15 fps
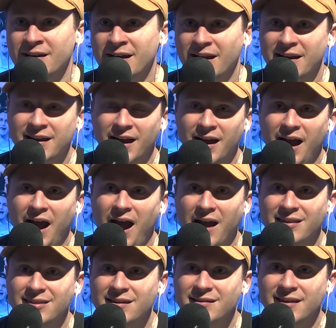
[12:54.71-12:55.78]
Like I, I
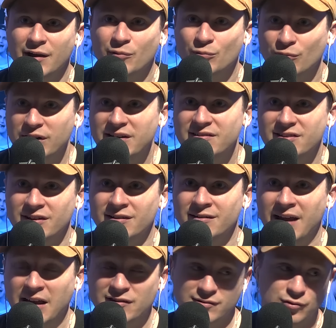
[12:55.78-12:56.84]
think that reason,
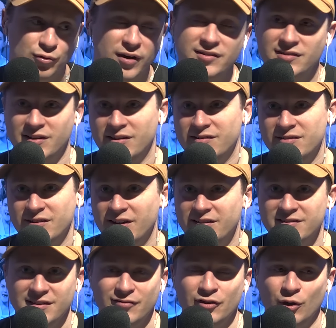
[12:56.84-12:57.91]
as crazy as it
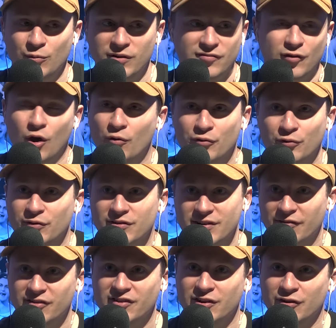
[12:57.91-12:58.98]
is, even though we go through this
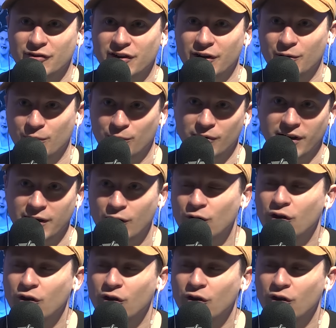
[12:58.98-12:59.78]
every single year, where we're like,